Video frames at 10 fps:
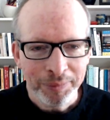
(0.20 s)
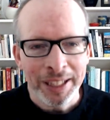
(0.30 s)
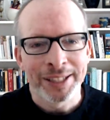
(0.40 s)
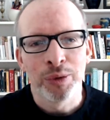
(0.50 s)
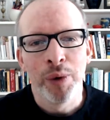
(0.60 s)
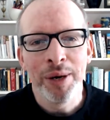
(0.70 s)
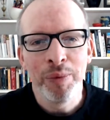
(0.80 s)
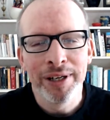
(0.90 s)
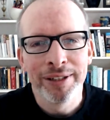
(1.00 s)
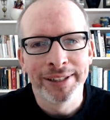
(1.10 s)
So when
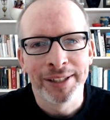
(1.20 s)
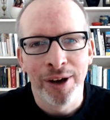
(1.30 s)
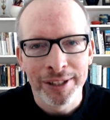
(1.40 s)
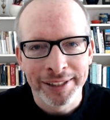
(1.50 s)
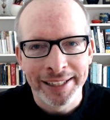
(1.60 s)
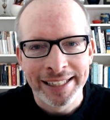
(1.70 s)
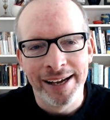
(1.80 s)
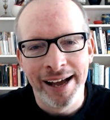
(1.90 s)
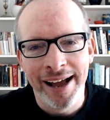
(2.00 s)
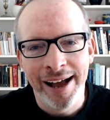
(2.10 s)
we're
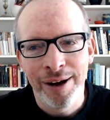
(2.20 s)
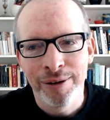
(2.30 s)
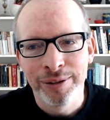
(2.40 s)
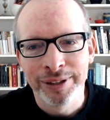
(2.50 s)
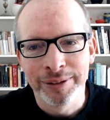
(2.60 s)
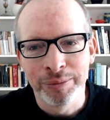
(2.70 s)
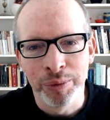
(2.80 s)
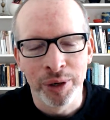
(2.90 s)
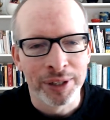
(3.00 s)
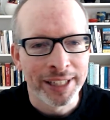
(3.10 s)
discussing how
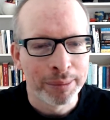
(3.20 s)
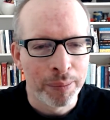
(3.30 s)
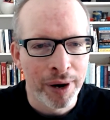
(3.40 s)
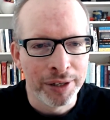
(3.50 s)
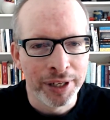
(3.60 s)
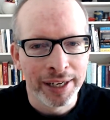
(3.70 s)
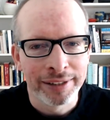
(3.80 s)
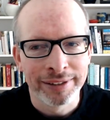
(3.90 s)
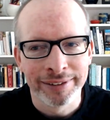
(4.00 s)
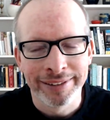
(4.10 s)
we're going to set up a
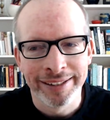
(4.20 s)
project,